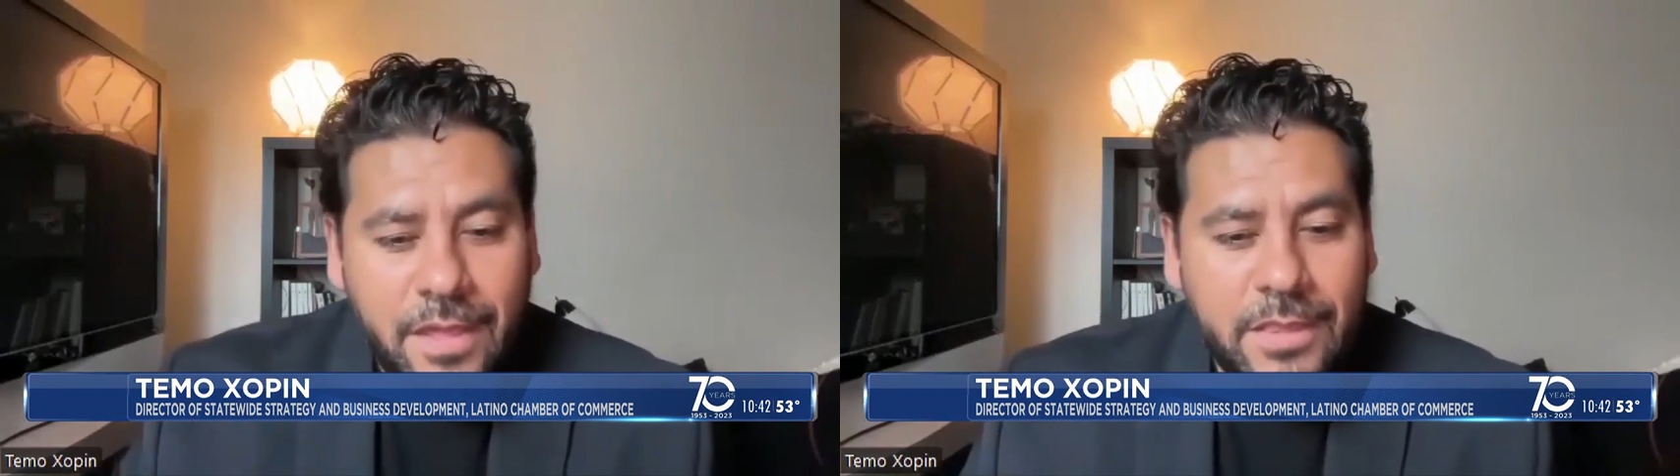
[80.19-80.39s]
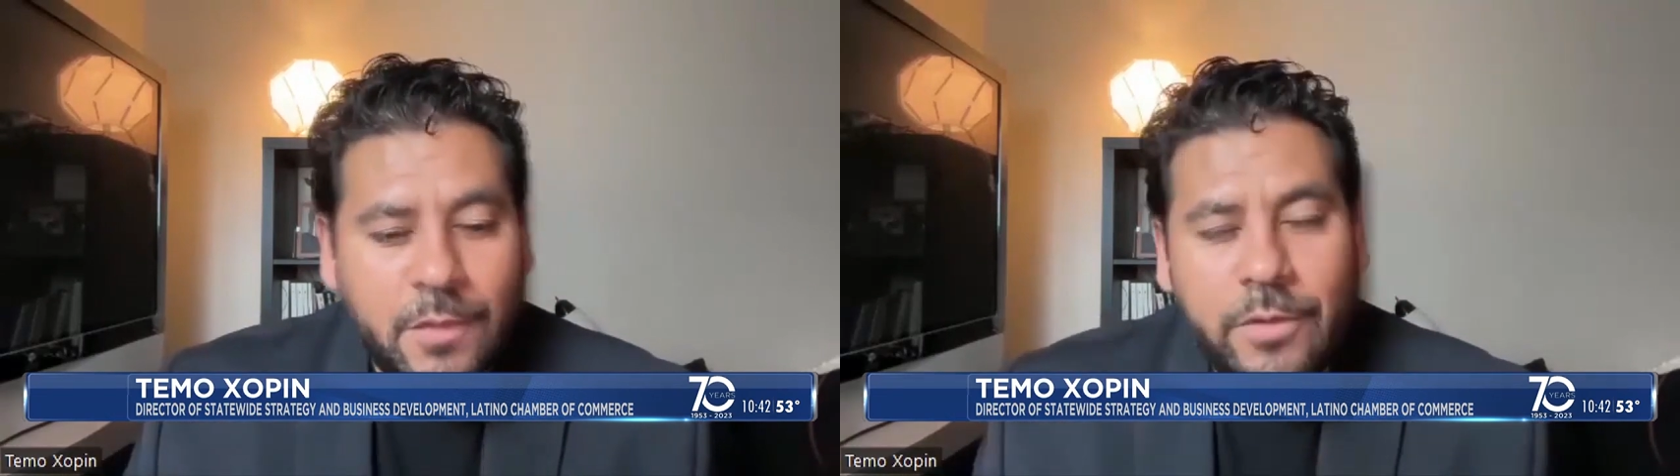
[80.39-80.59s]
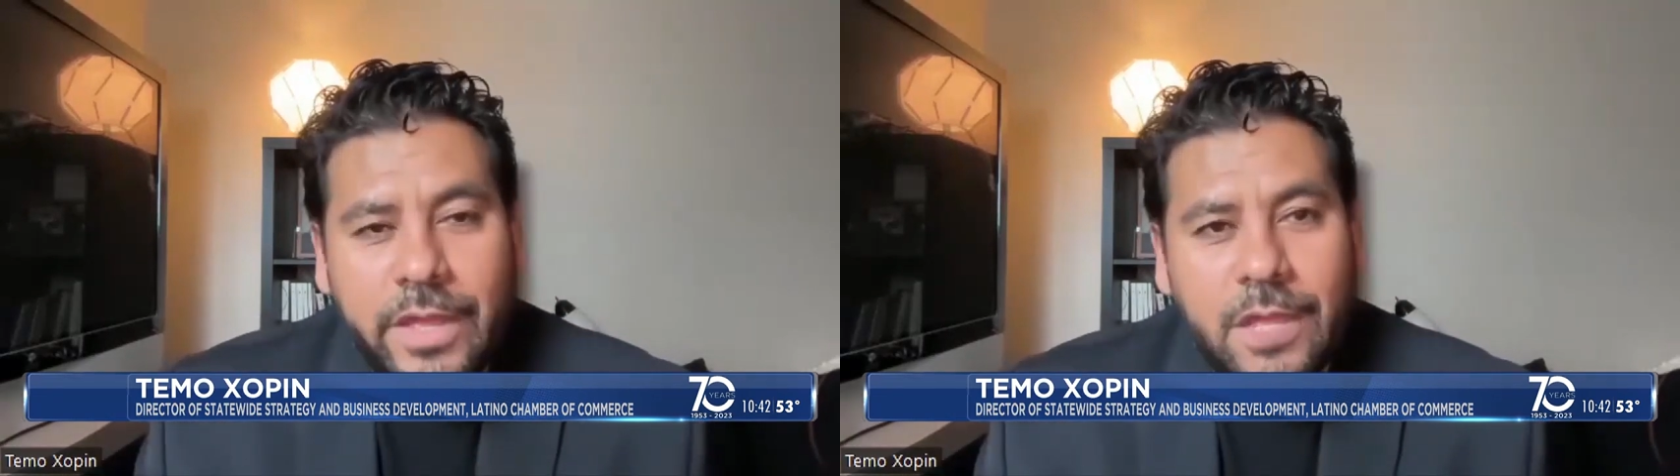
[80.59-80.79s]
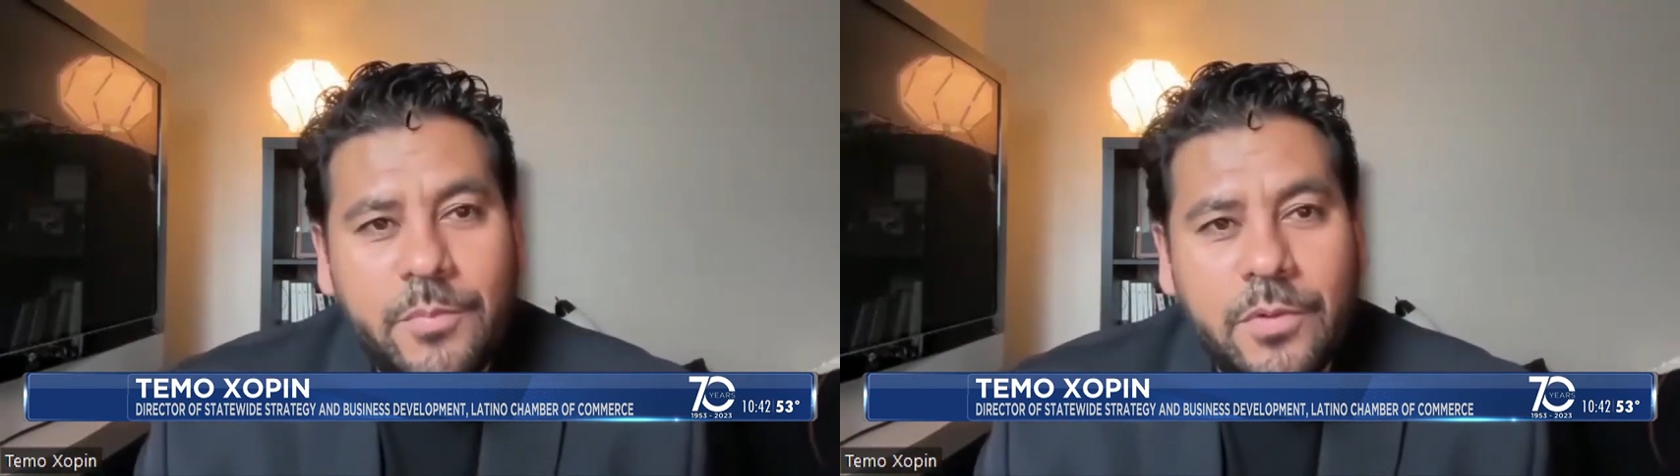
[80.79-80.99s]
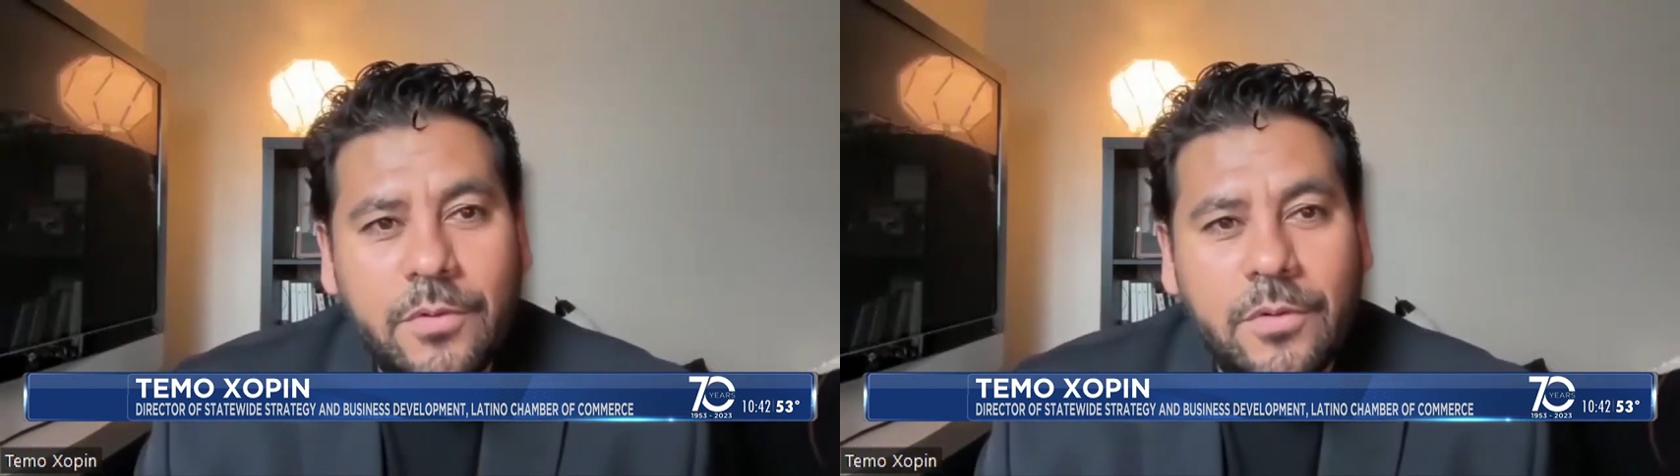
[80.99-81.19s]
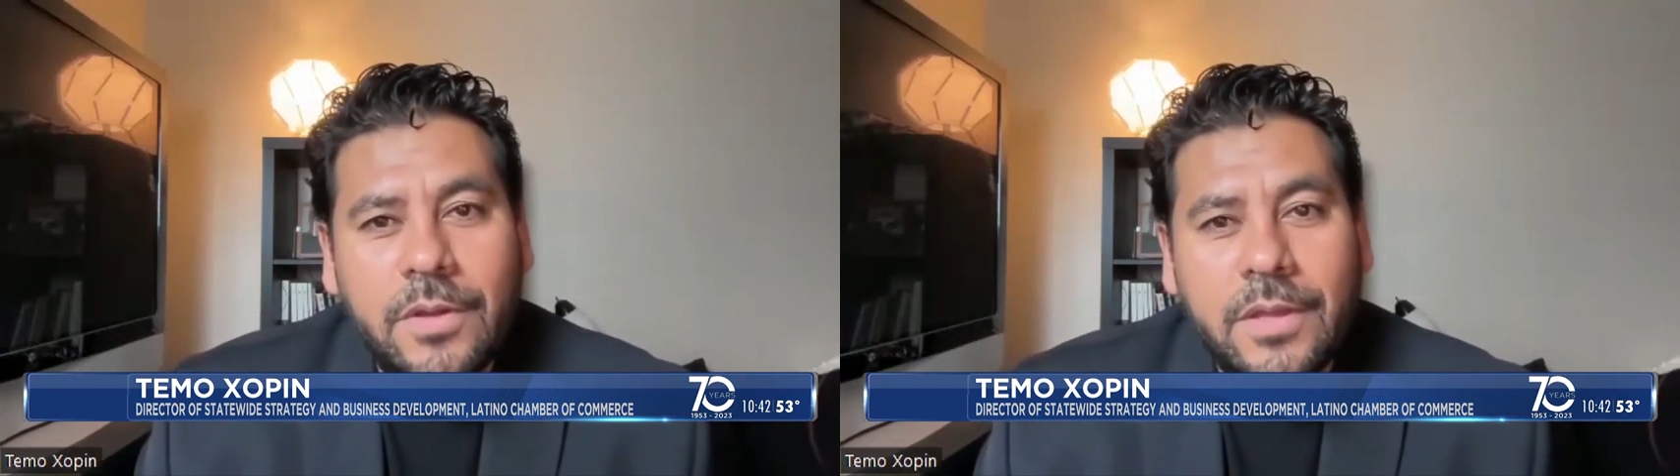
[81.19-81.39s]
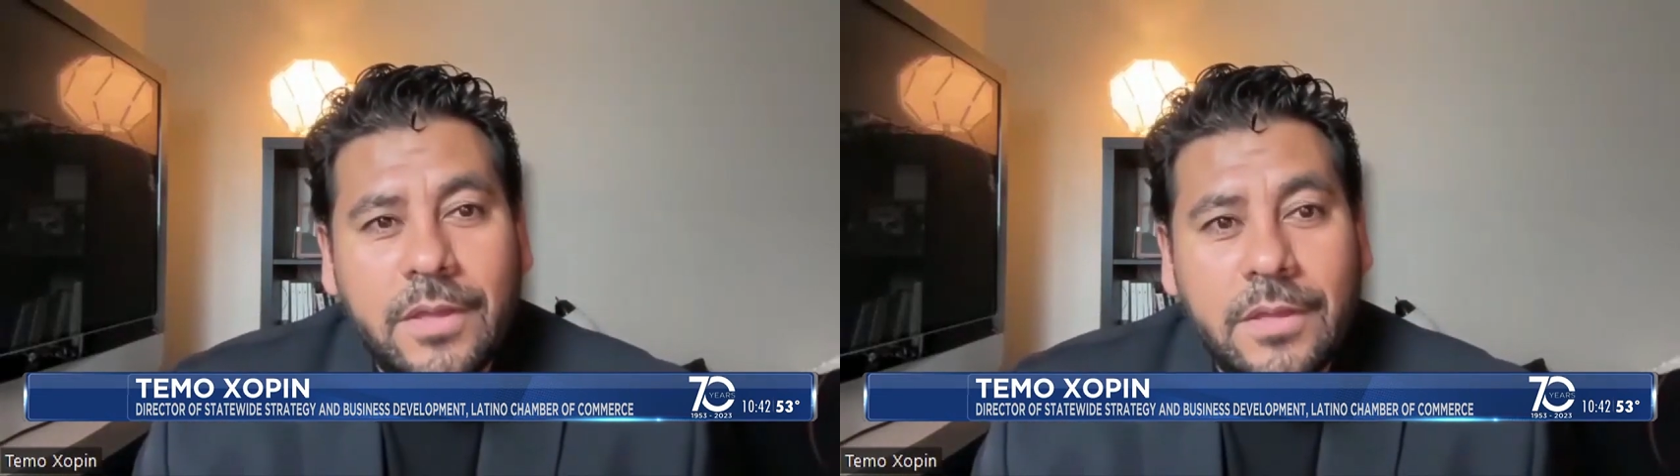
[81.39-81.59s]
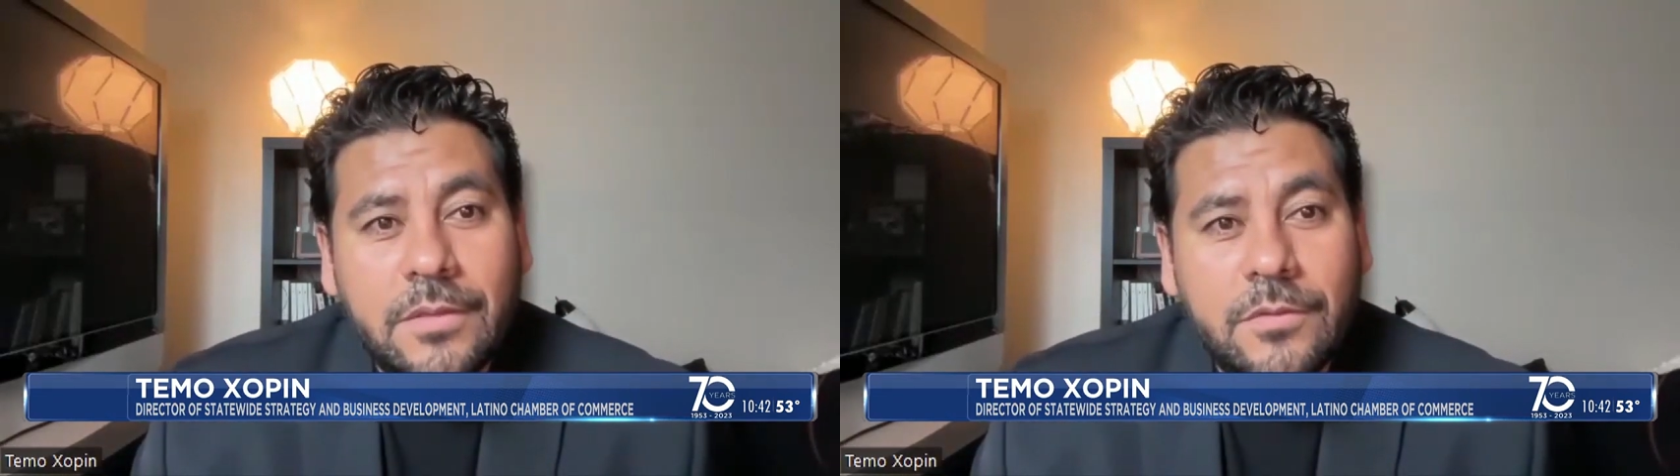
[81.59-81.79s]
And then we will help you
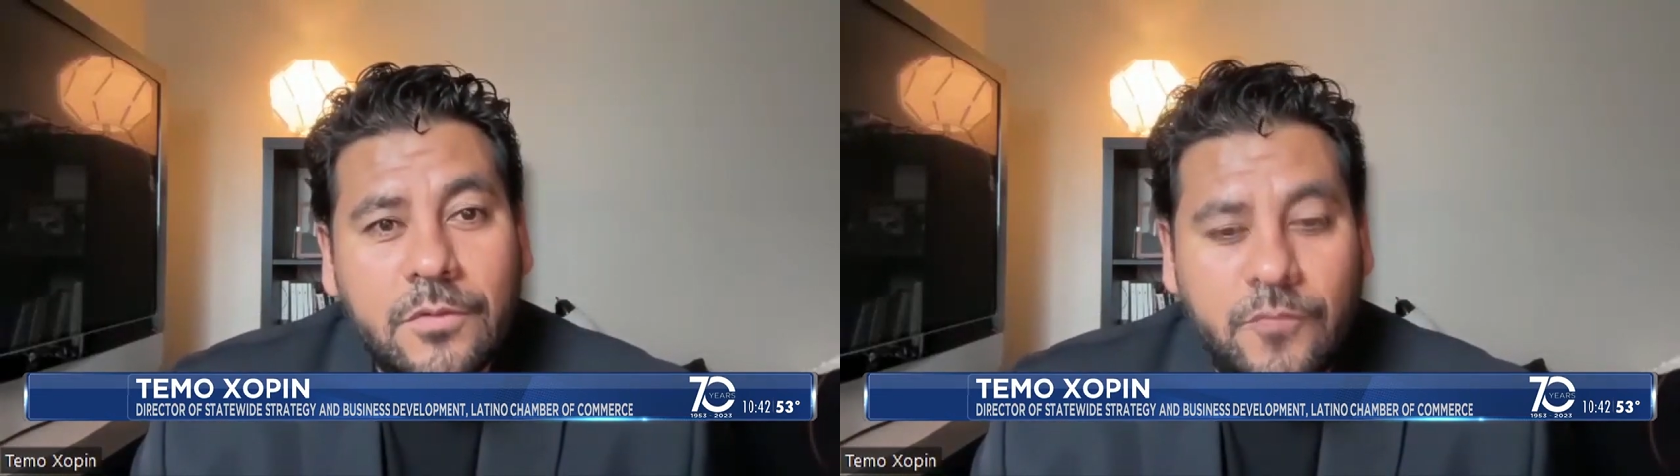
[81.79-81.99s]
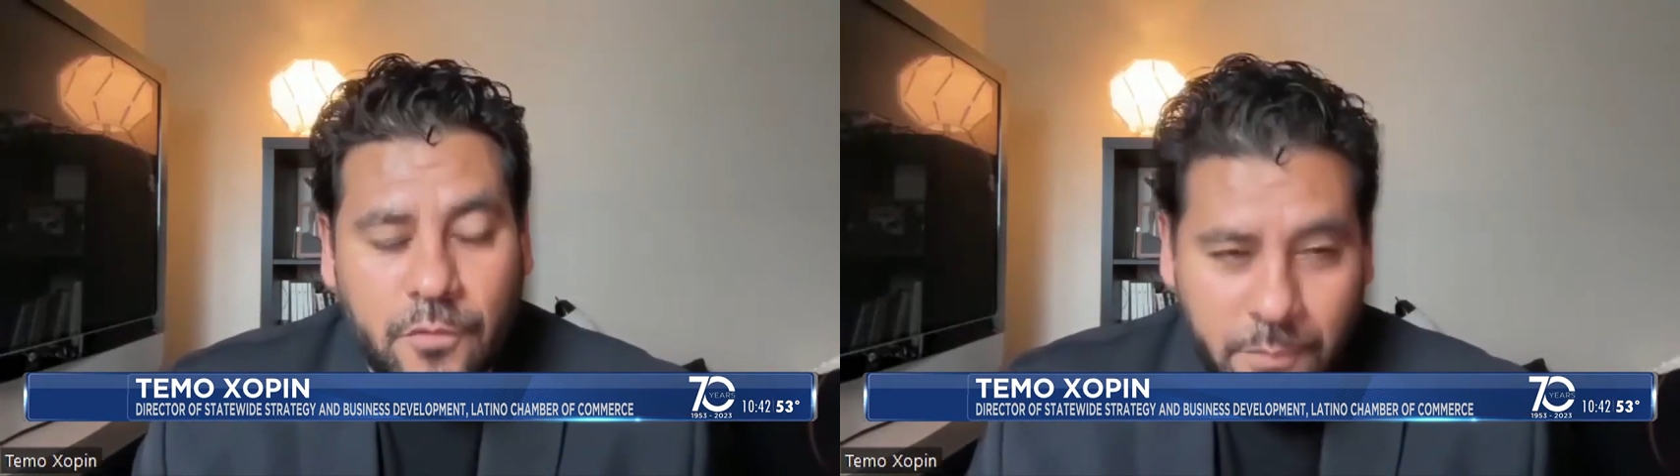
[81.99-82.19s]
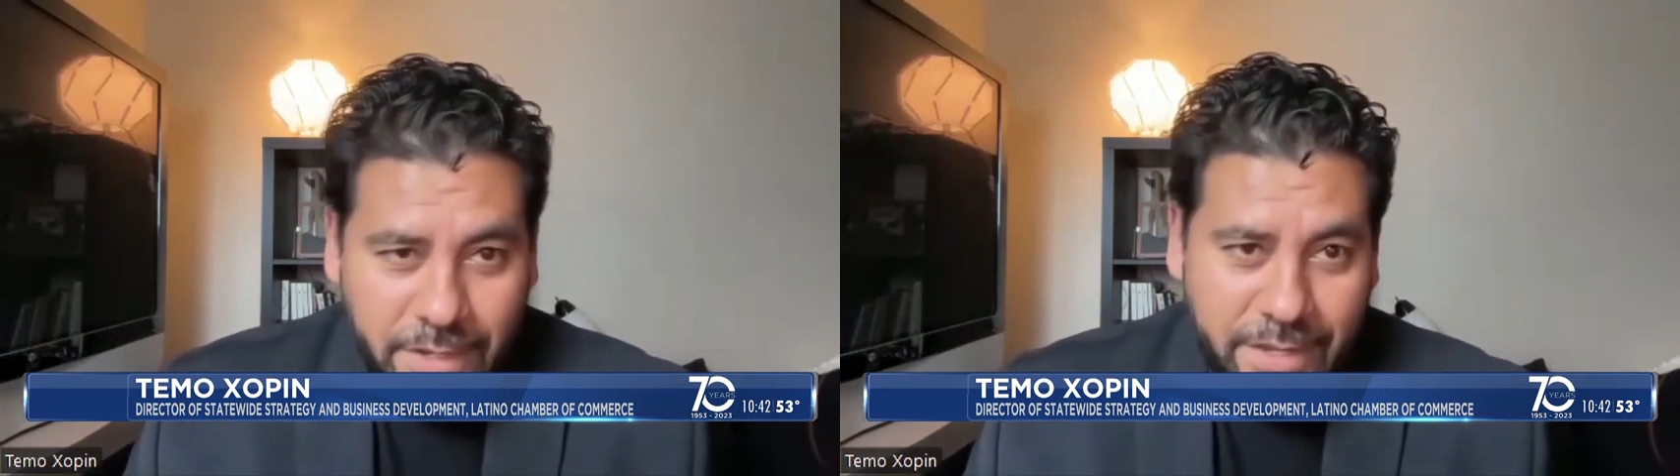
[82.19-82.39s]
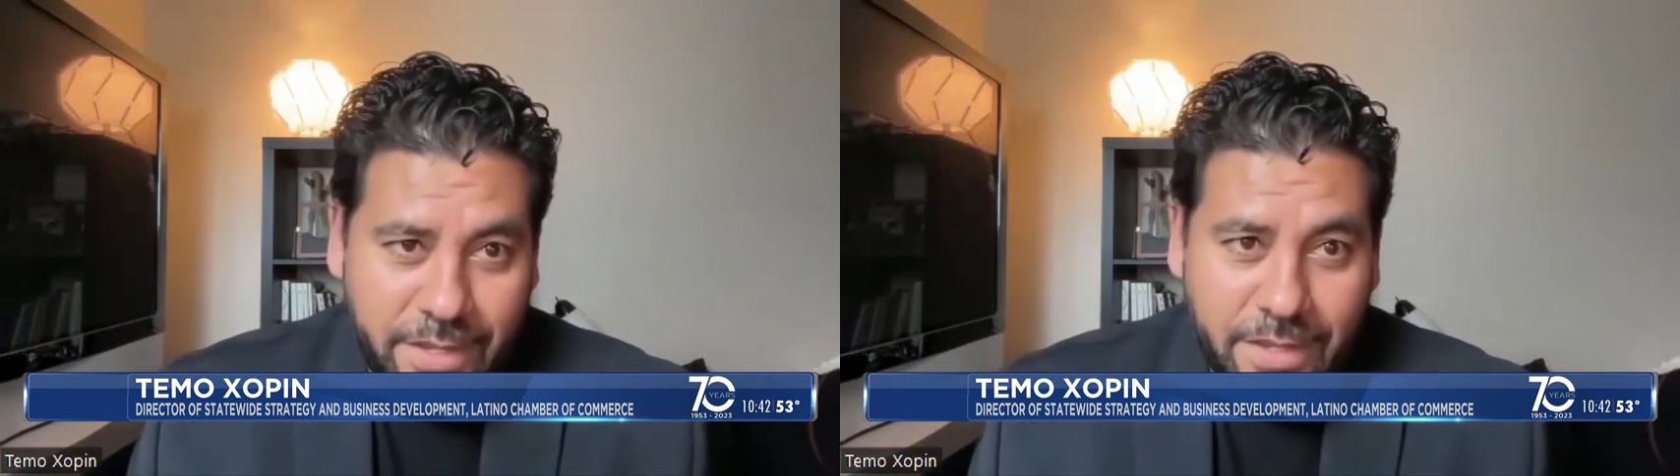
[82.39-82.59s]
to formulate